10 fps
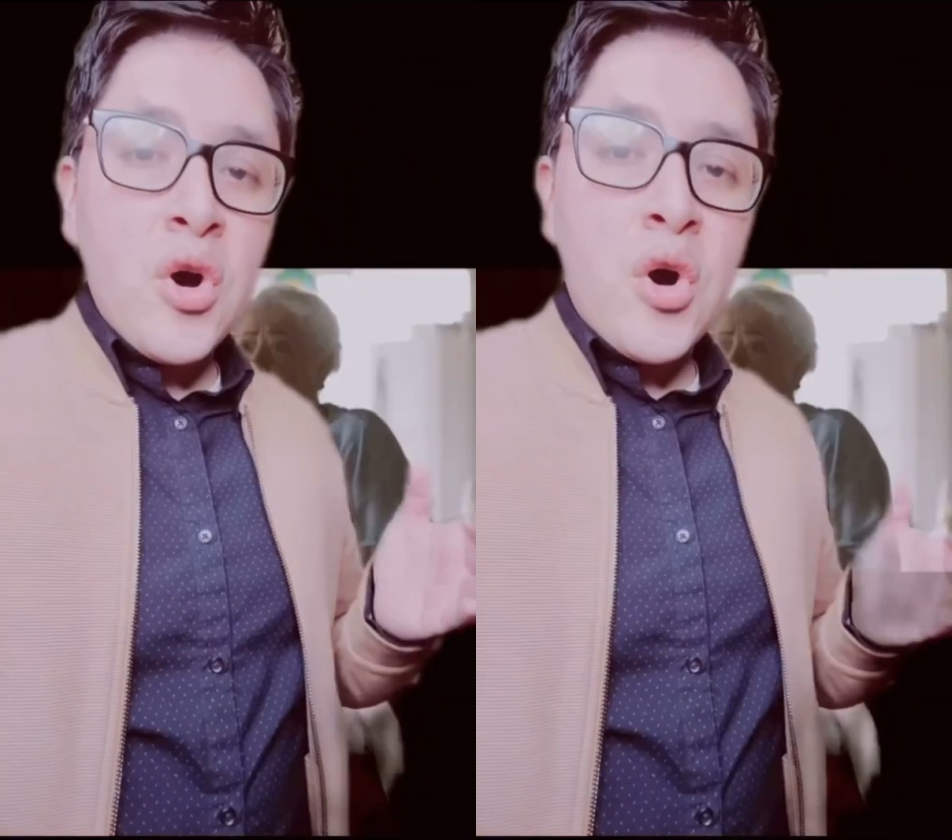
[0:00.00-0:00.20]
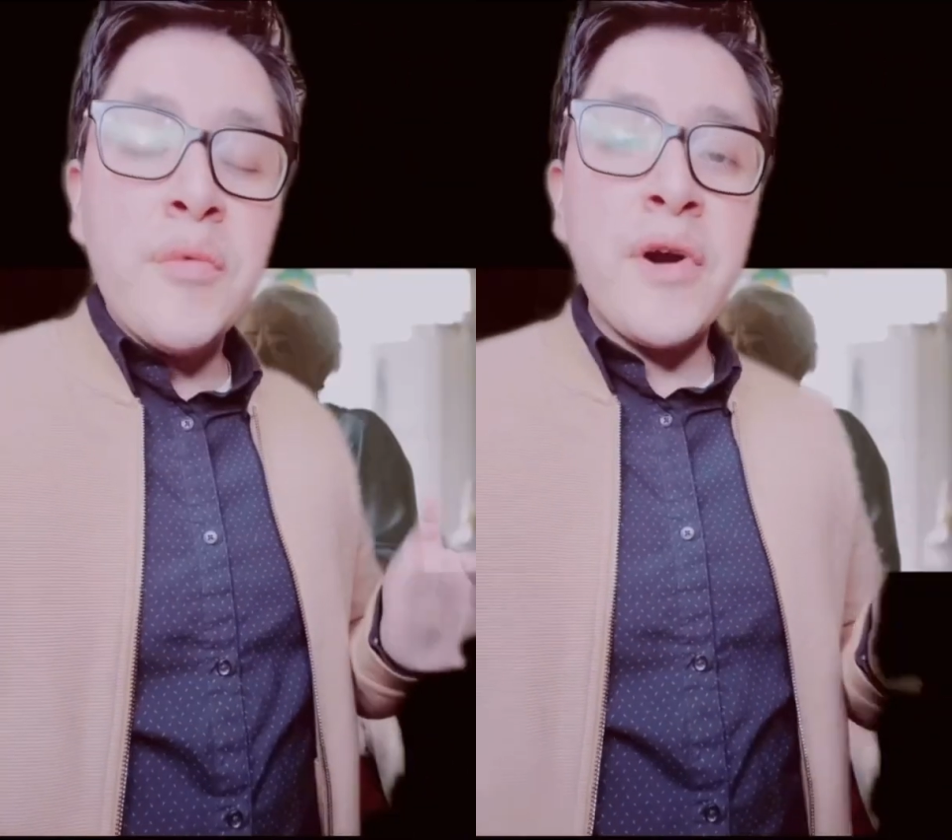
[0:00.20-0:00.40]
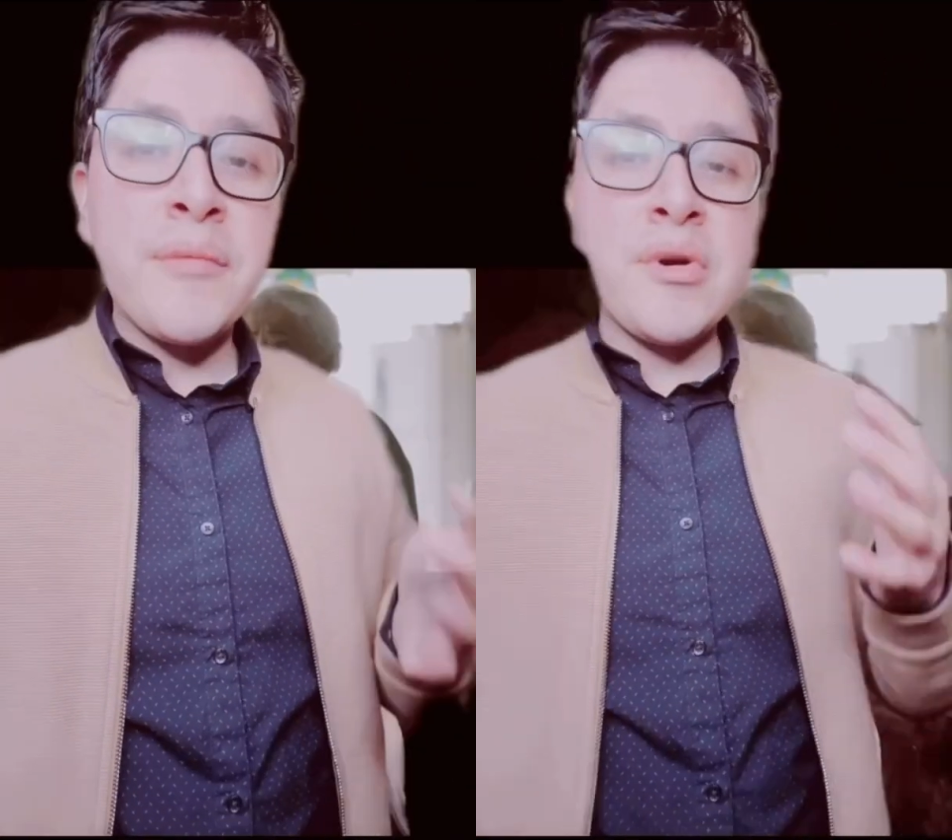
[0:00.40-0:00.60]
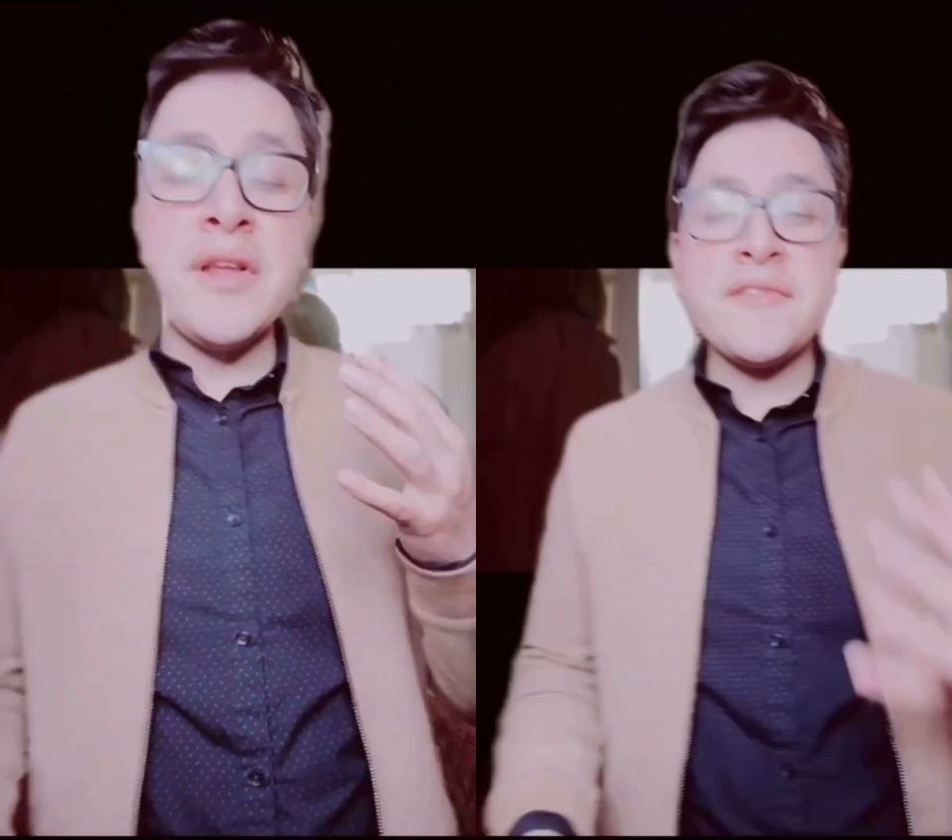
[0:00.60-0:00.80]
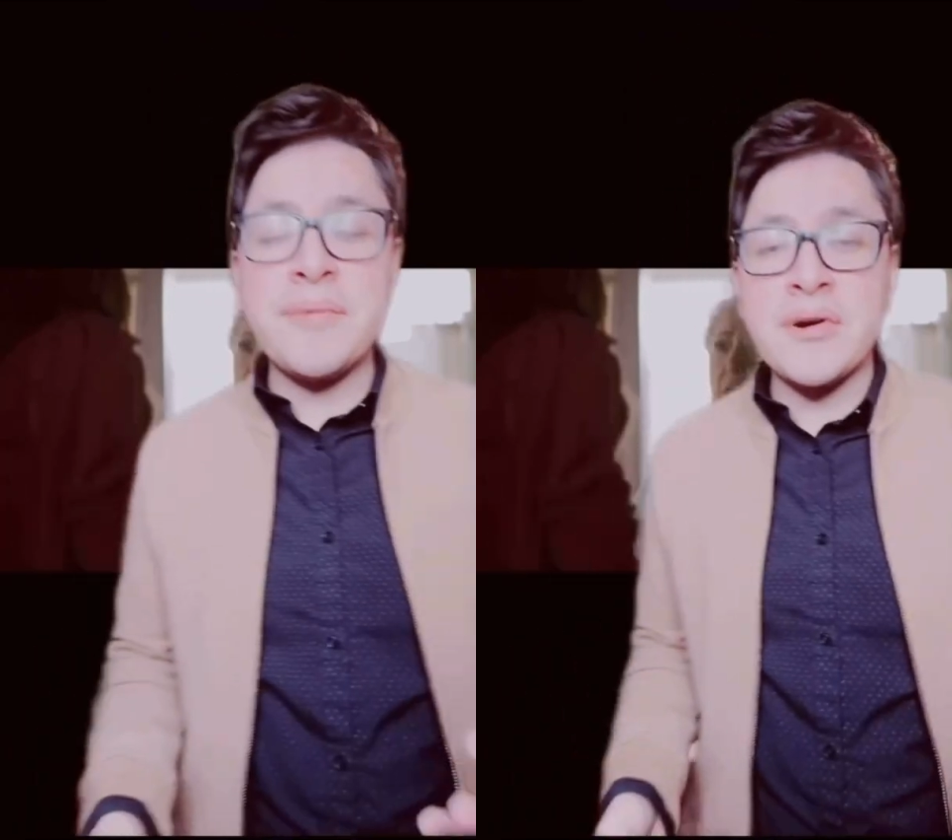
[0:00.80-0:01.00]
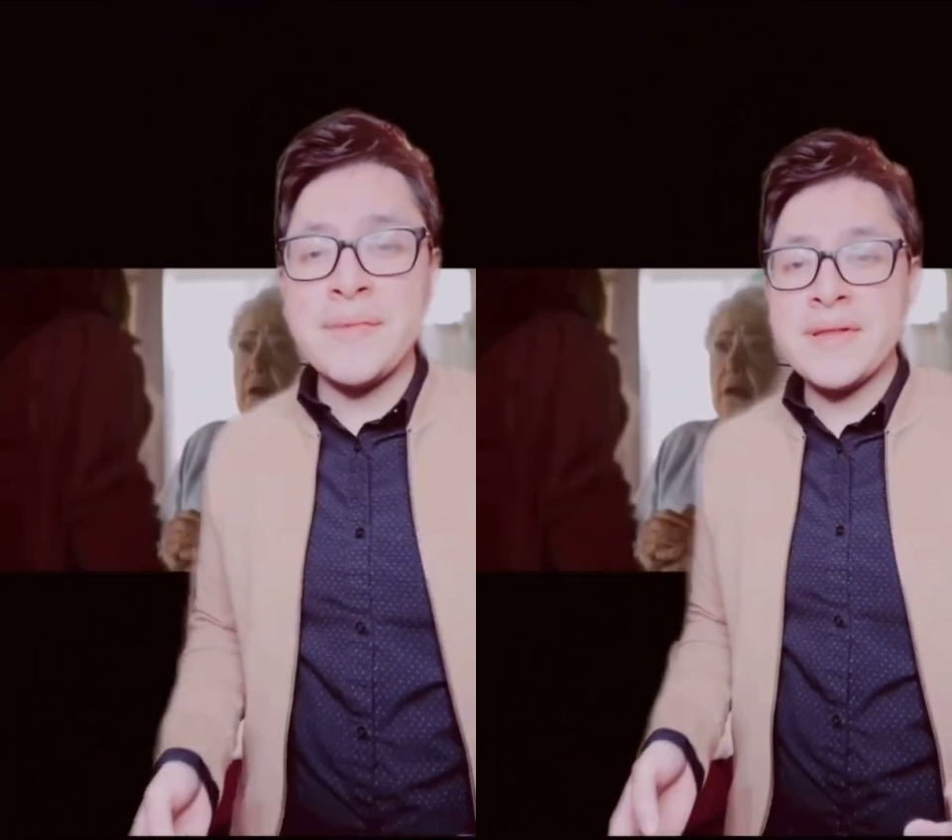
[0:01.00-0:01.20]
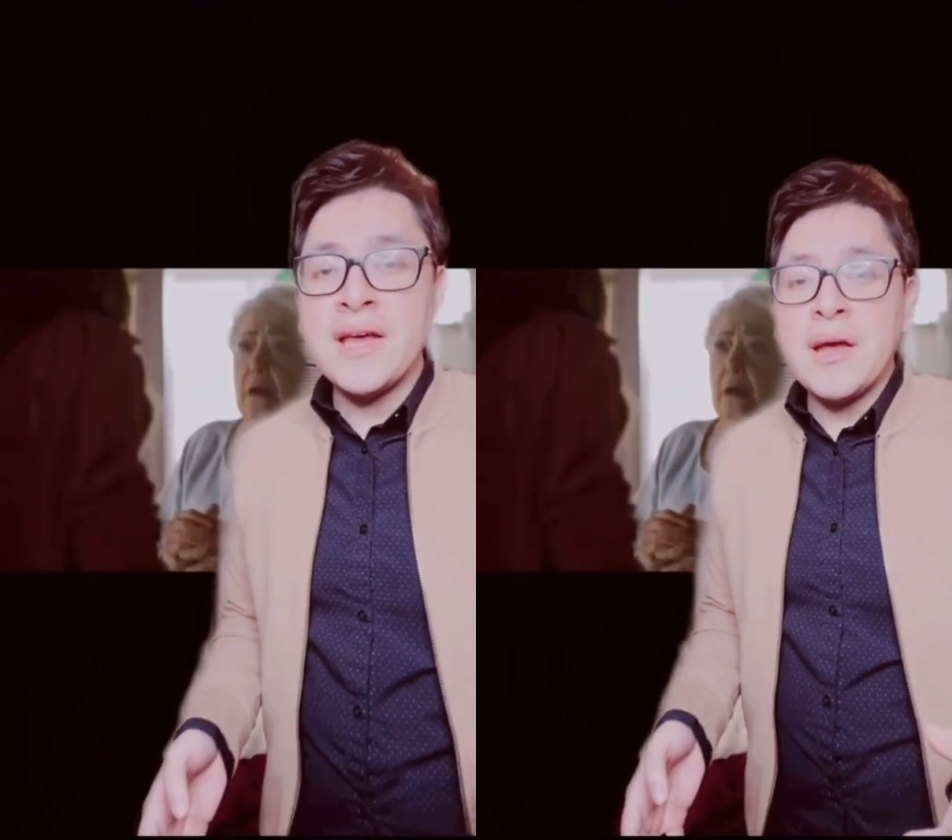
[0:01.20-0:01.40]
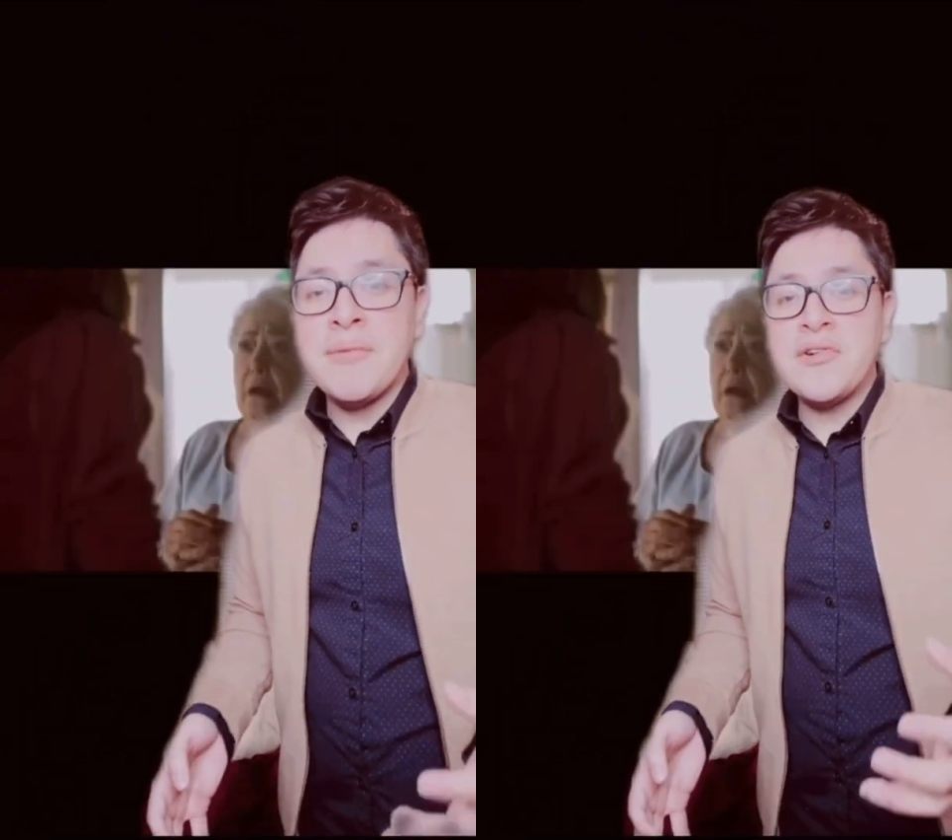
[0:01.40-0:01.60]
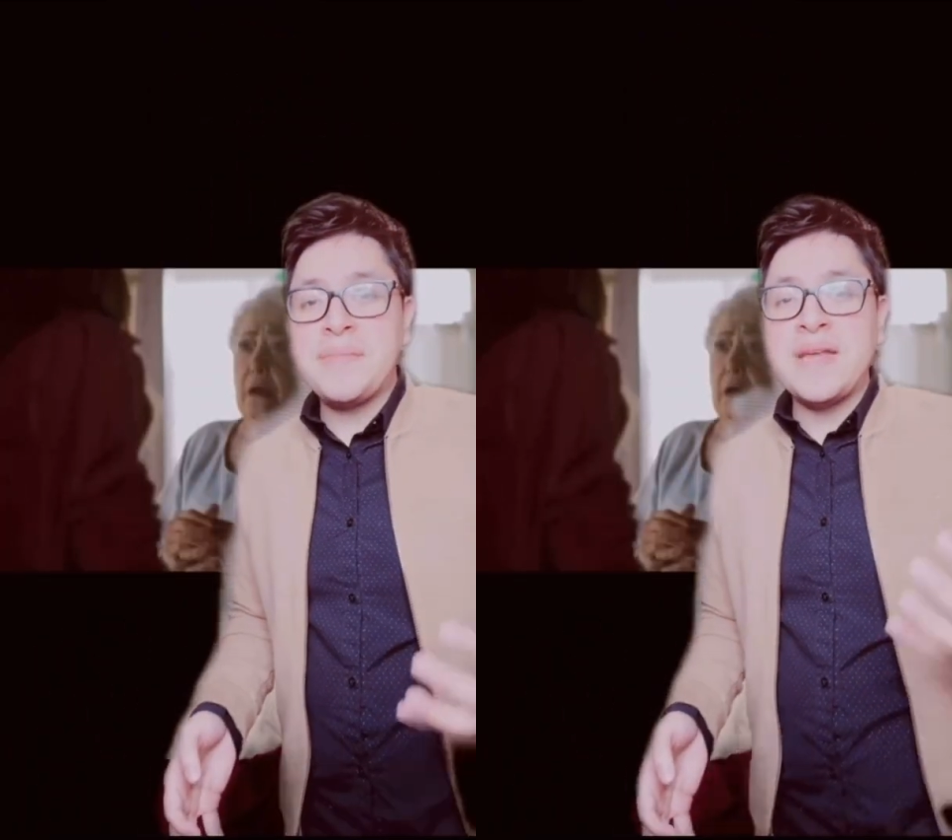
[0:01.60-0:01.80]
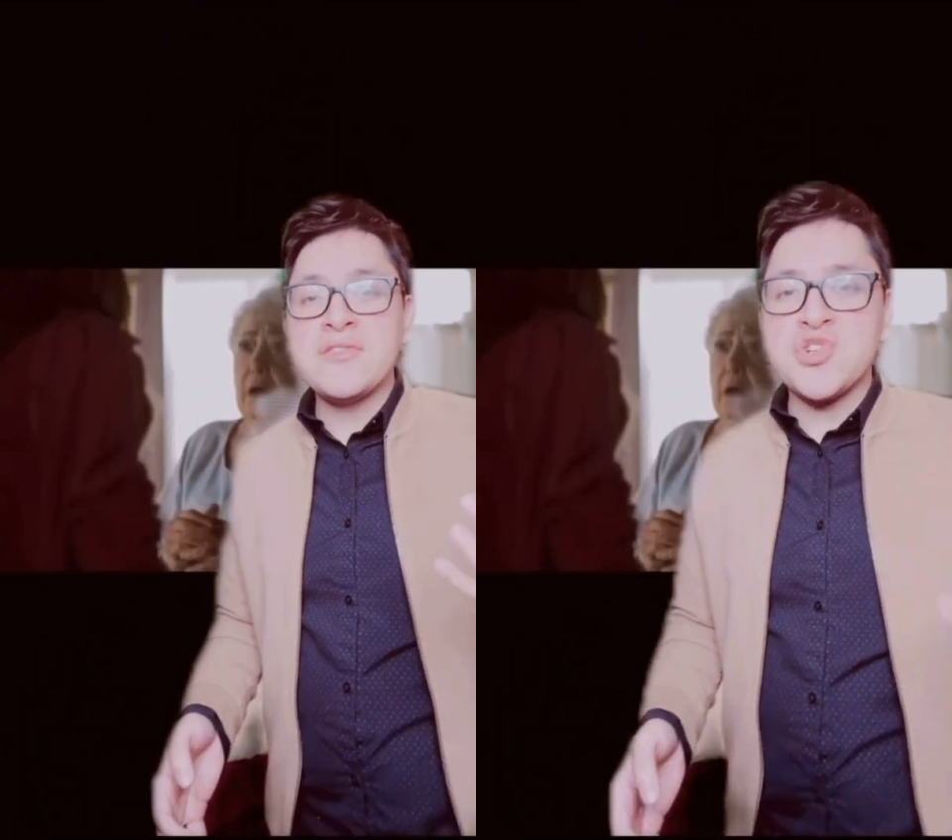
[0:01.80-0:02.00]
Over at Merlin's apartment, Mary
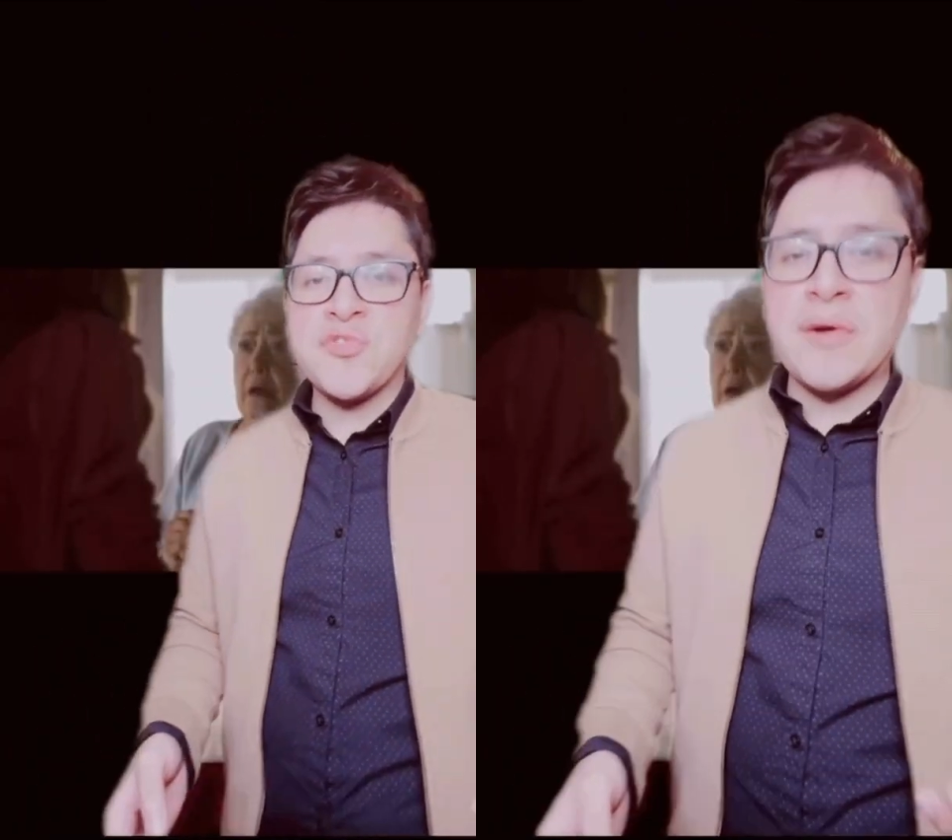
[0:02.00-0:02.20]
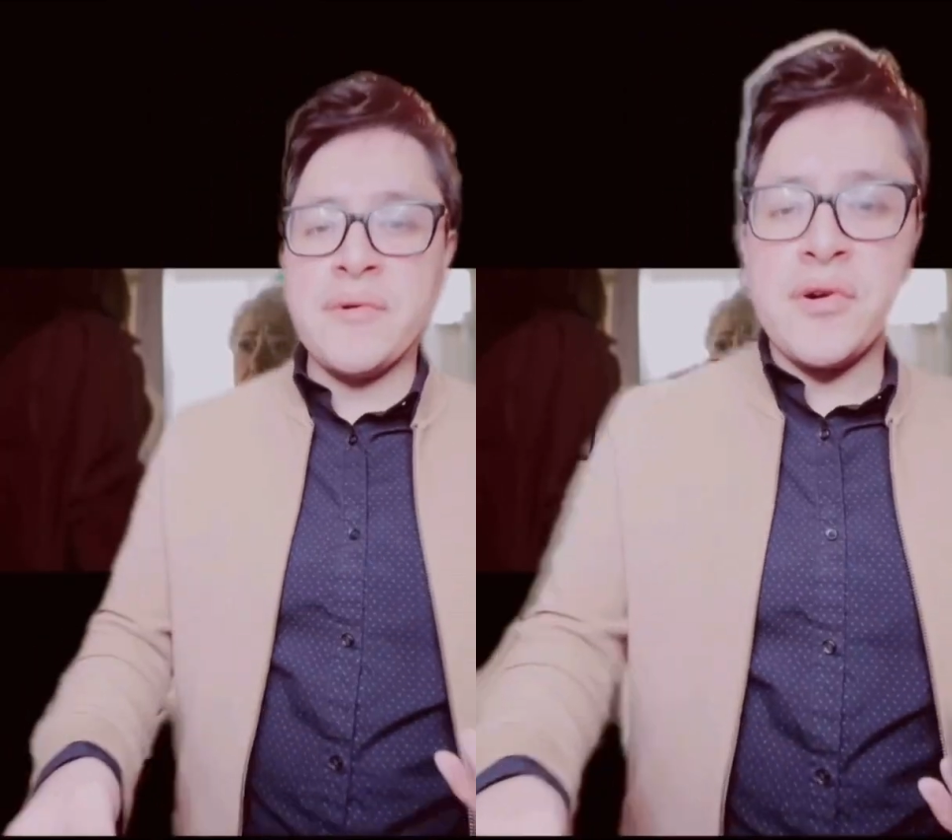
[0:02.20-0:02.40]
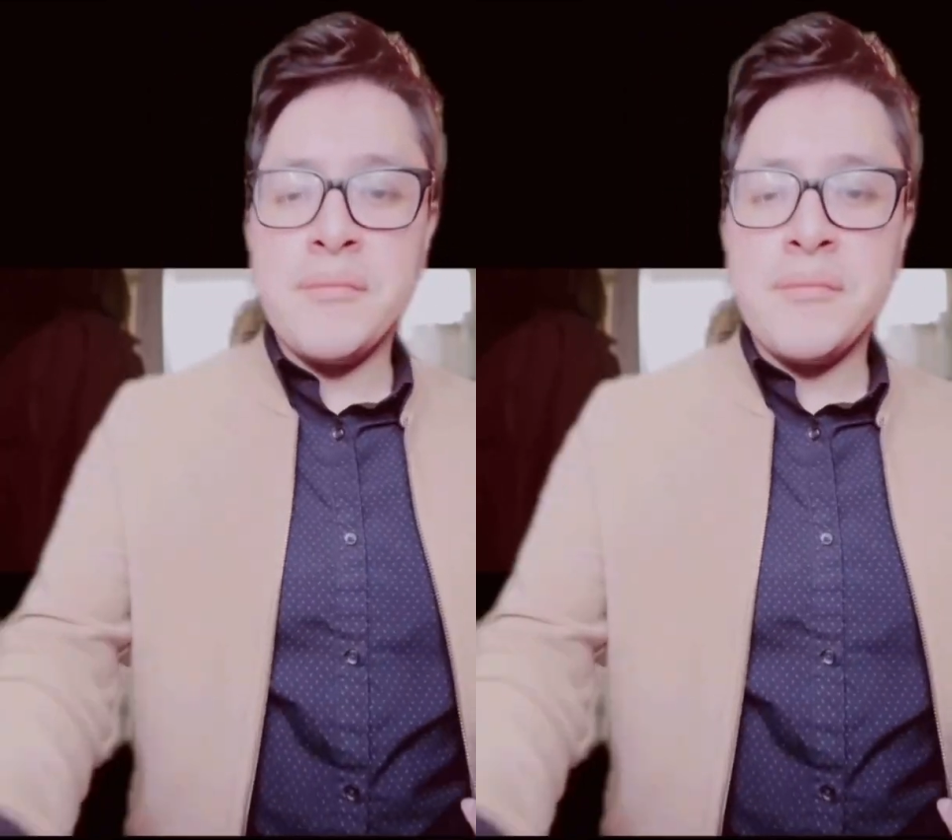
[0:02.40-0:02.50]
Peace shows up with her